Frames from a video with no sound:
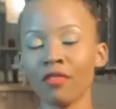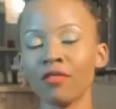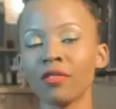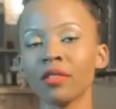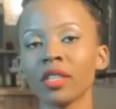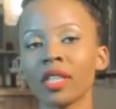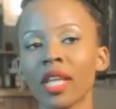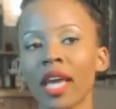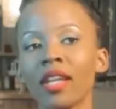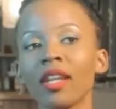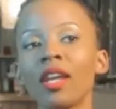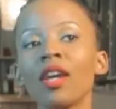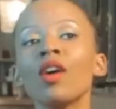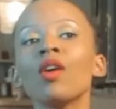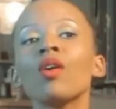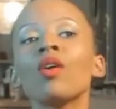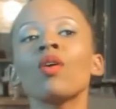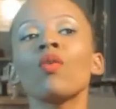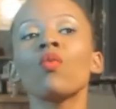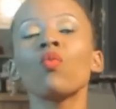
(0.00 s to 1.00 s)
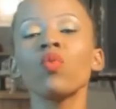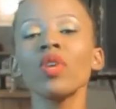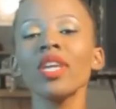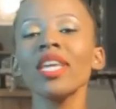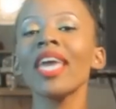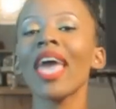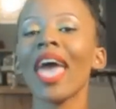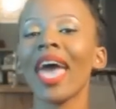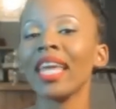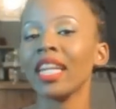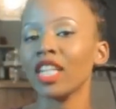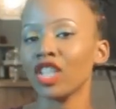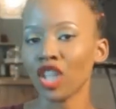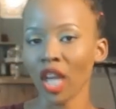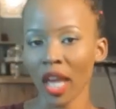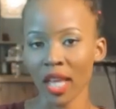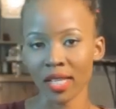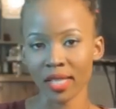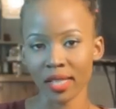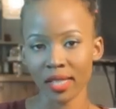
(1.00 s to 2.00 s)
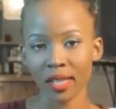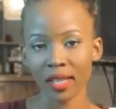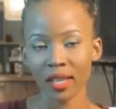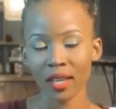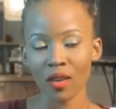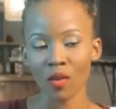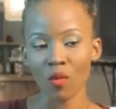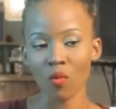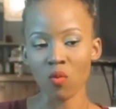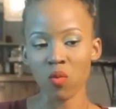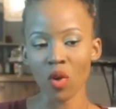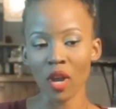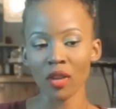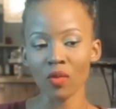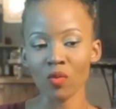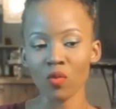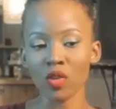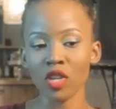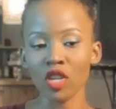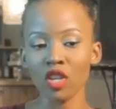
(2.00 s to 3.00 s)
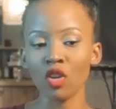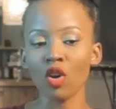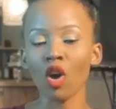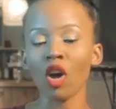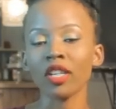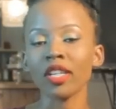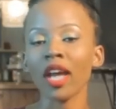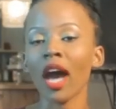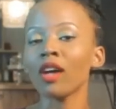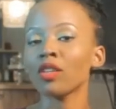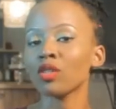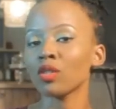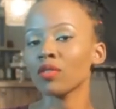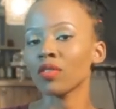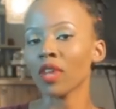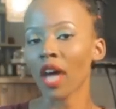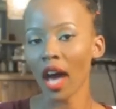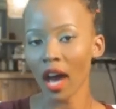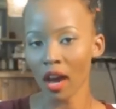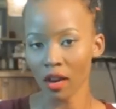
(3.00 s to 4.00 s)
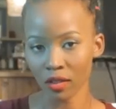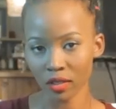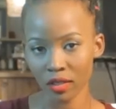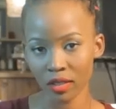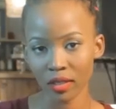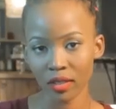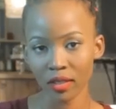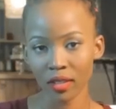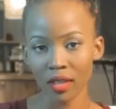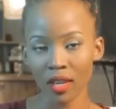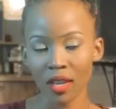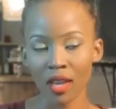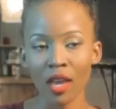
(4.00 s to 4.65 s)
I feel that we had a chance when we got out of the house.